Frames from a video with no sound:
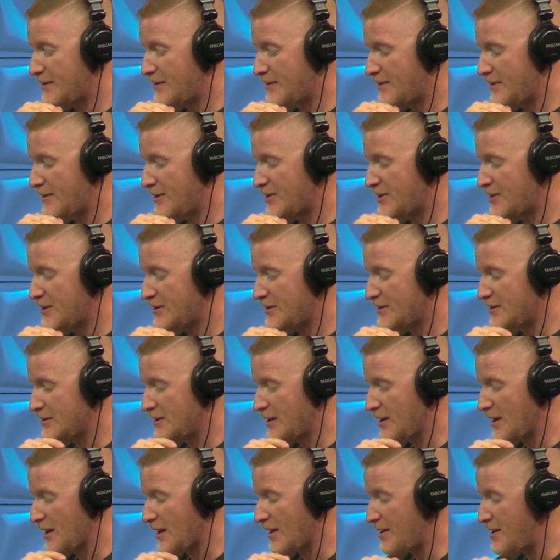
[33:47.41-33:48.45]
this isn't
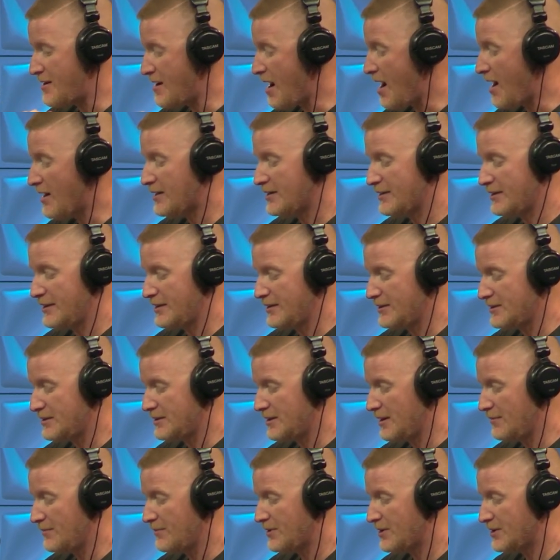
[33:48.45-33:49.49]
like a knock against
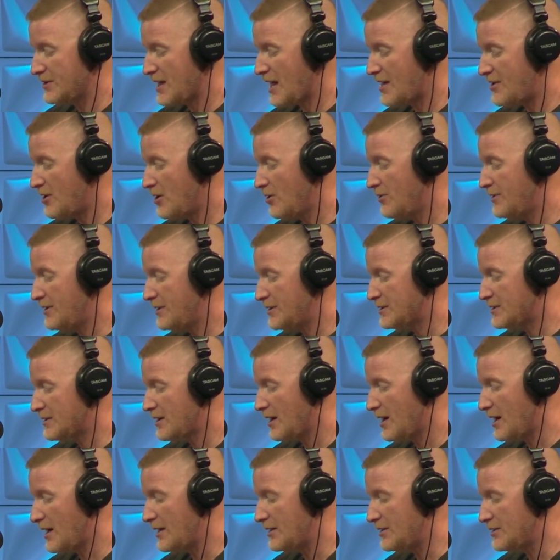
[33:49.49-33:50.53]
them because I know these
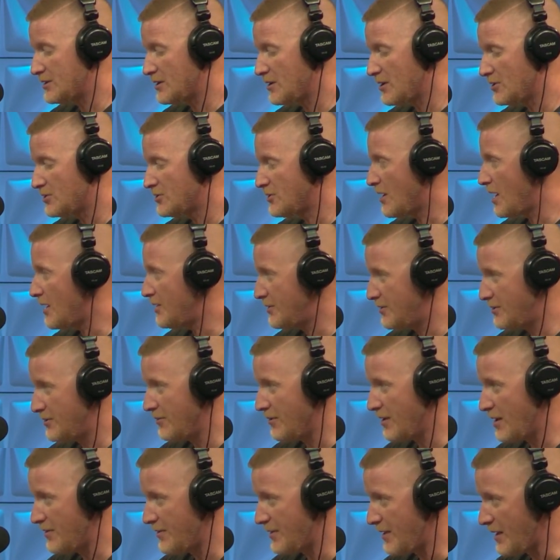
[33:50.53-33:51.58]
guys are trying to do the
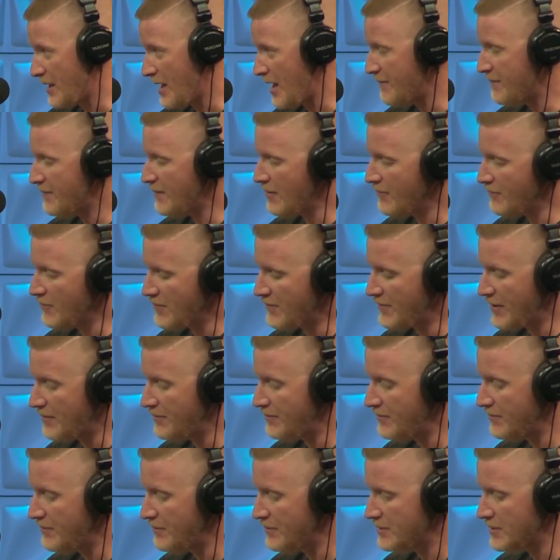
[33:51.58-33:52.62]
right thing. We've had
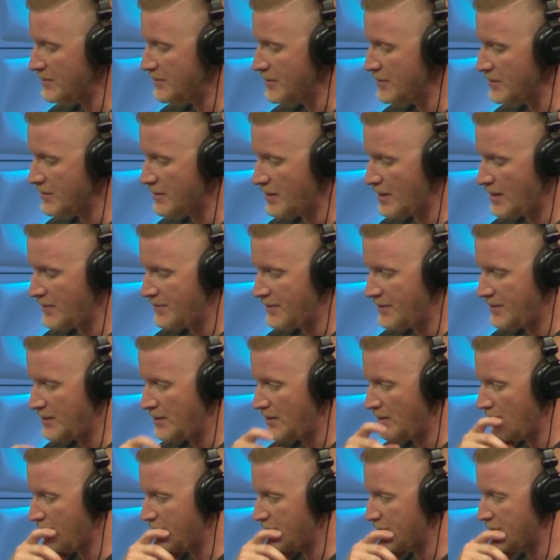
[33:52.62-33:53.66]
some of the
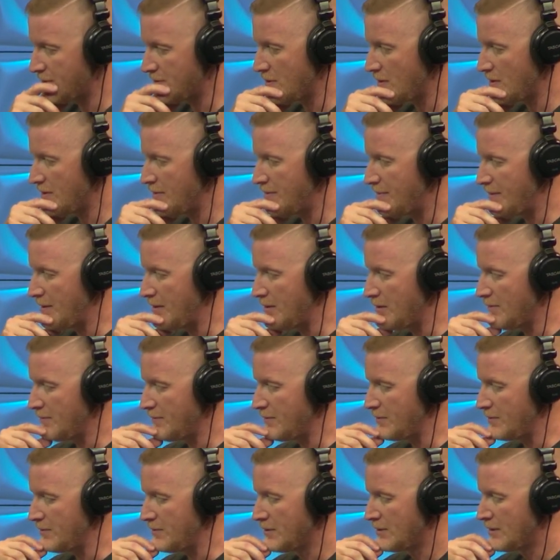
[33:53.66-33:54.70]
KPD officers on to be
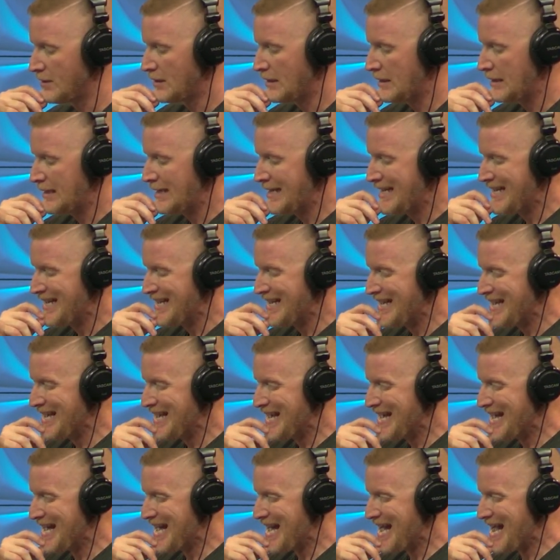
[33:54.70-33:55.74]
interviewed. Yeah.
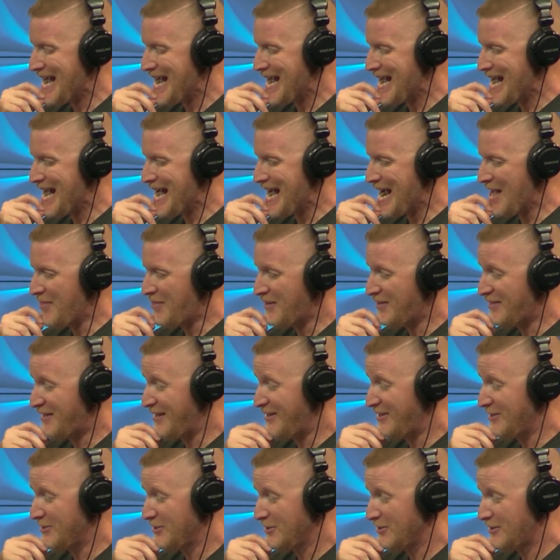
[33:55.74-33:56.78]
I think they
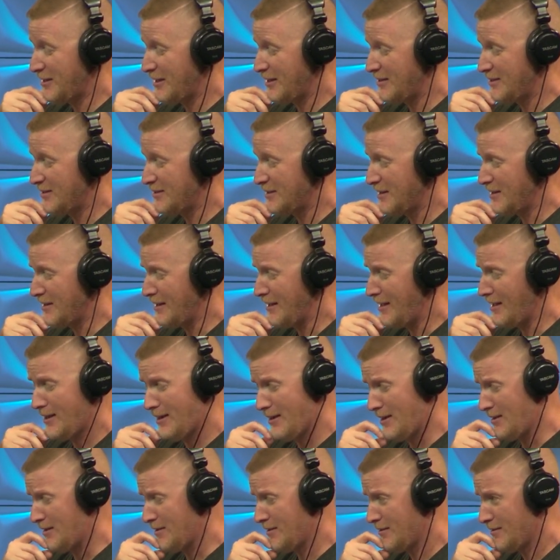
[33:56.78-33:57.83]
just looked at it and said,
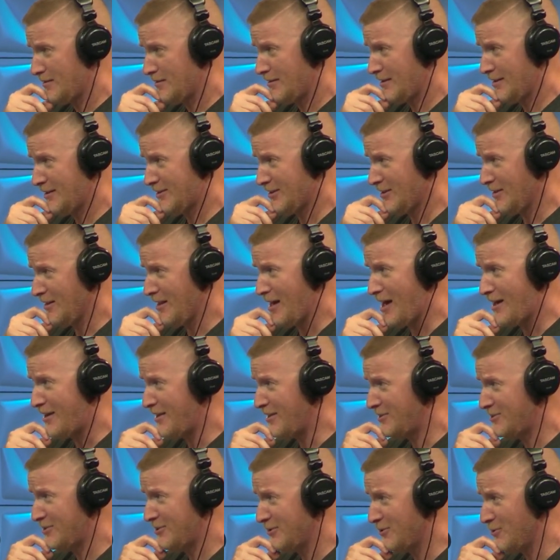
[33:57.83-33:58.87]
hey, it's a lot
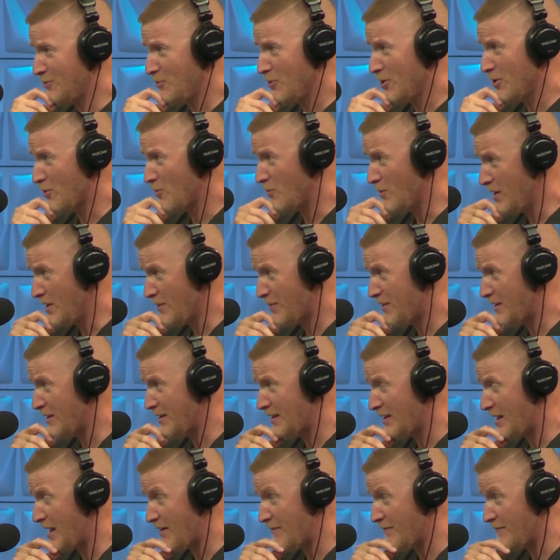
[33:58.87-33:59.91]
easier to work with and
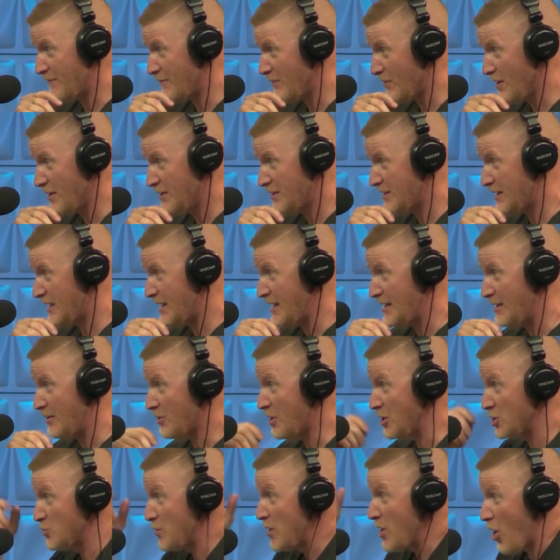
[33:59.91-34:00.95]
get out in front,
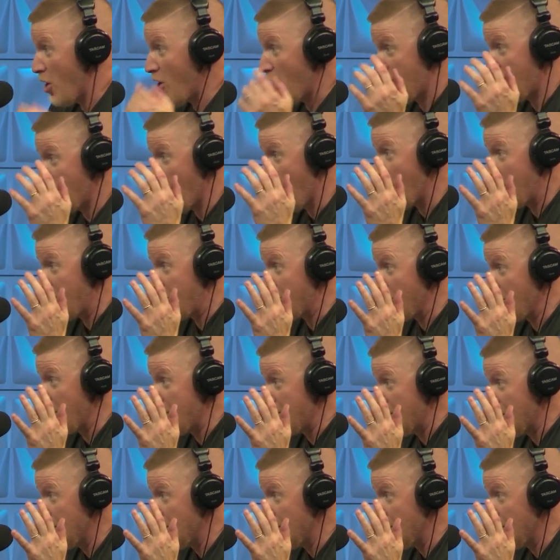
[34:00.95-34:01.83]
because we already are in agreement.